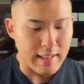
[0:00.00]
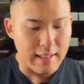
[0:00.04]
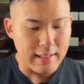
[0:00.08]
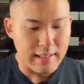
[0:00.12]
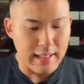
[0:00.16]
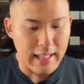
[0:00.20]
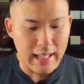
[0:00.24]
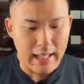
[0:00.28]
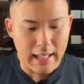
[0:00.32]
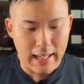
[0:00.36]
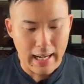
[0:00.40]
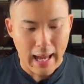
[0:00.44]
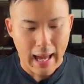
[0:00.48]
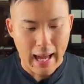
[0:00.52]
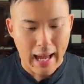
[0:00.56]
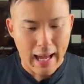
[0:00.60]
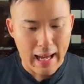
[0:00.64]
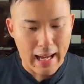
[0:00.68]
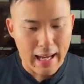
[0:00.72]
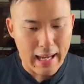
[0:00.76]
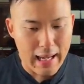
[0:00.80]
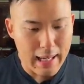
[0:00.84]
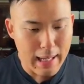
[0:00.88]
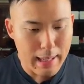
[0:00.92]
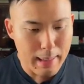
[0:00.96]
Did get
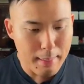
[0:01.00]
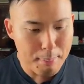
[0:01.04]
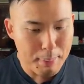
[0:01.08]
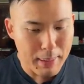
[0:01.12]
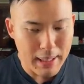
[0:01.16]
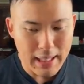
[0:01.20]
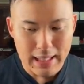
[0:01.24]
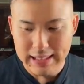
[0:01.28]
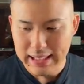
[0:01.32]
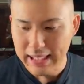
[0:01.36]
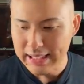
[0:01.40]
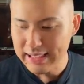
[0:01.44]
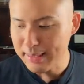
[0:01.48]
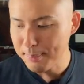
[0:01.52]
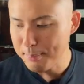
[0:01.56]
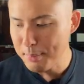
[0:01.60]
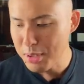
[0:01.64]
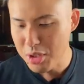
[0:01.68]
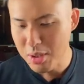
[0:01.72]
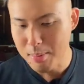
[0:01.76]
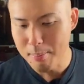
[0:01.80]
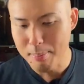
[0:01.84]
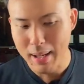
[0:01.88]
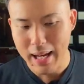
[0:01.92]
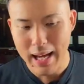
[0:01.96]
a PSA
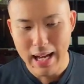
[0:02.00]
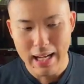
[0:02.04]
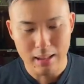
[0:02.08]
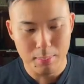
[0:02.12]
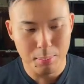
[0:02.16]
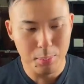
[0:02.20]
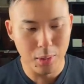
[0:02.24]
submission back.